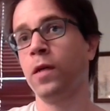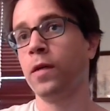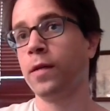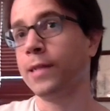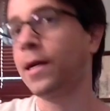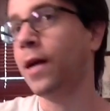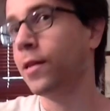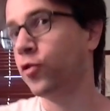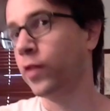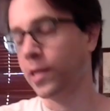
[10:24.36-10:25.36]
That's kind of
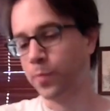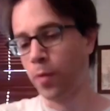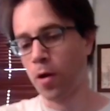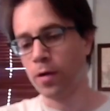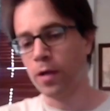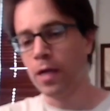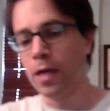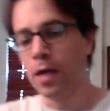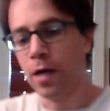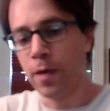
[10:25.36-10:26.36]
the trickiest part.
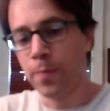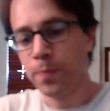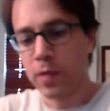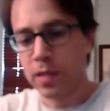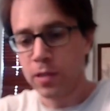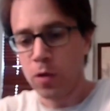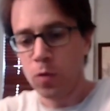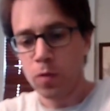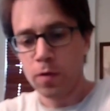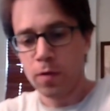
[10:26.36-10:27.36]

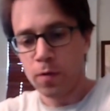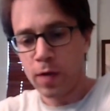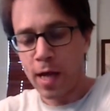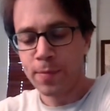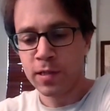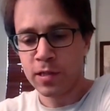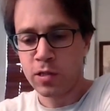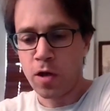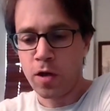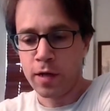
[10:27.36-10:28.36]
So what happens in the
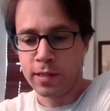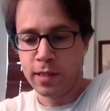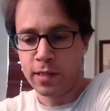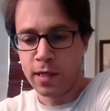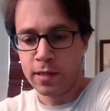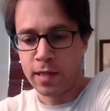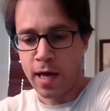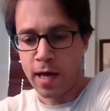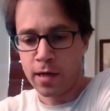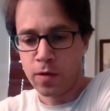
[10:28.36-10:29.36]
song is he does
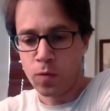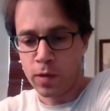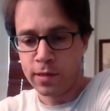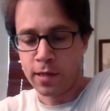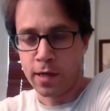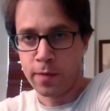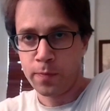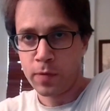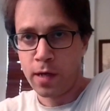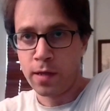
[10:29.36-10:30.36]
that one time,
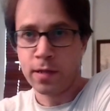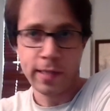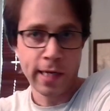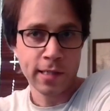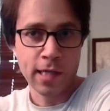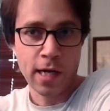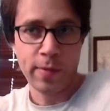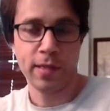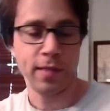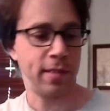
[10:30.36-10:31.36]
and then the second time
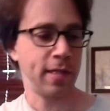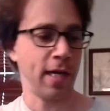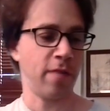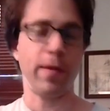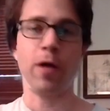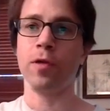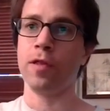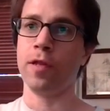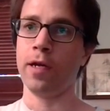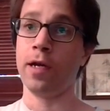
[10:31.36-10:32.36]
he does this kind of melody
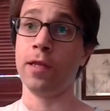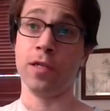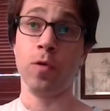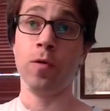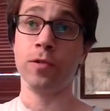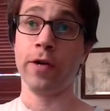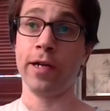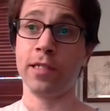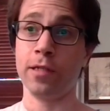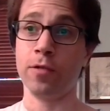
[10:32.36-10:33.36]
thing, and the chords are
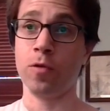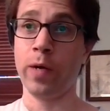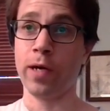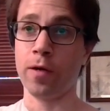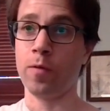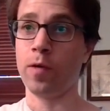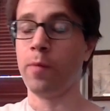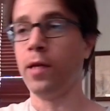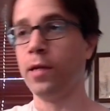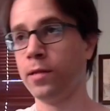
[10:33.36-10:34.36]
actually a little quicker. What I
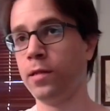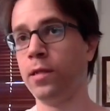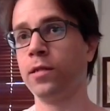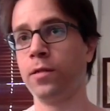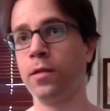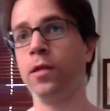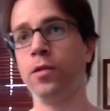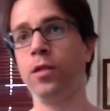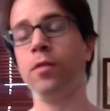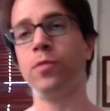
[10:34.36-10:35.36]
mean is he doesn't
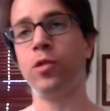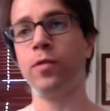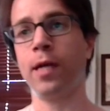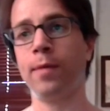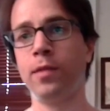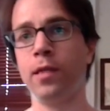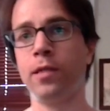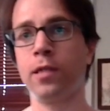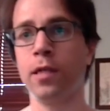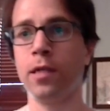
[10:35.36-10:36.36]
do them 2 times
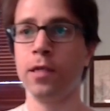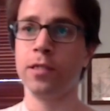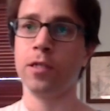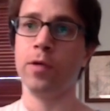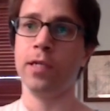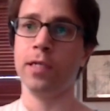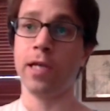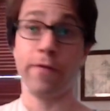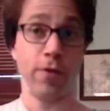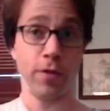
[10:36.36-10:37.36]
each. So he does
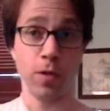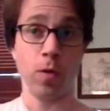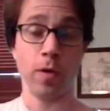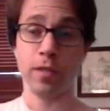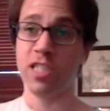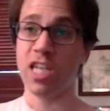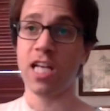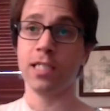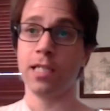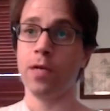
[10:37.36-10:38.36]
that first chord
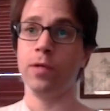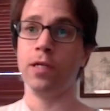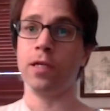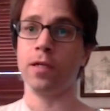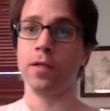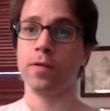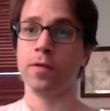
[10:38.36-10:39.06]
just like we did it.